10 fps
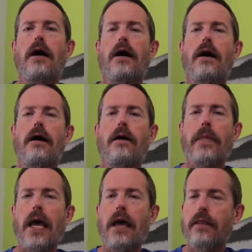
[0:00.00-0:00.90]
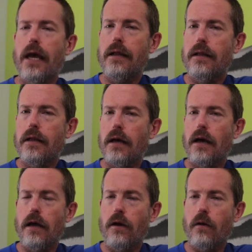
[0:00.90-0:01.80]
Um, and then,
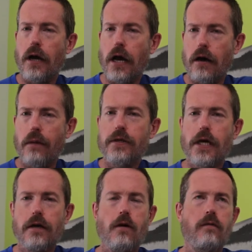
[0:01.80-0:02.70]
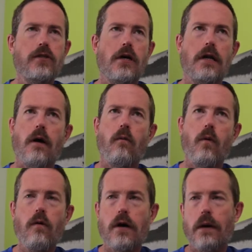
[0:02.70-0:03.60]
you know, I got my second COVID shot. I
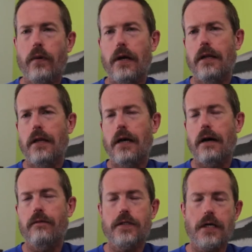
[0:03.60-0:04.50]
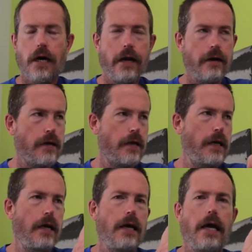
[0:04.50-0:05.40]
woke up and I was tired.
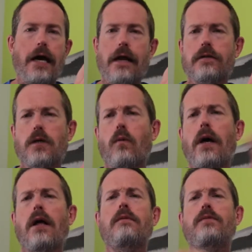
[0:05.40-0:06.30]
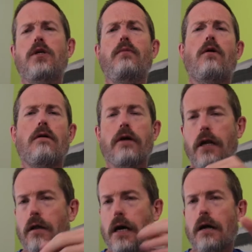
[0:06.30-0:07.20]
And I was like, well, tomorrow I'll
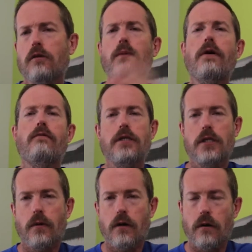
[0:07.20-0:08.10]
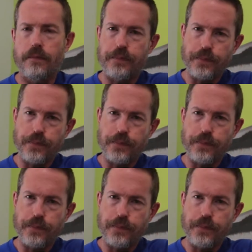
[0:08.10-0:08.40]
get it. I'll do my run tomorrow.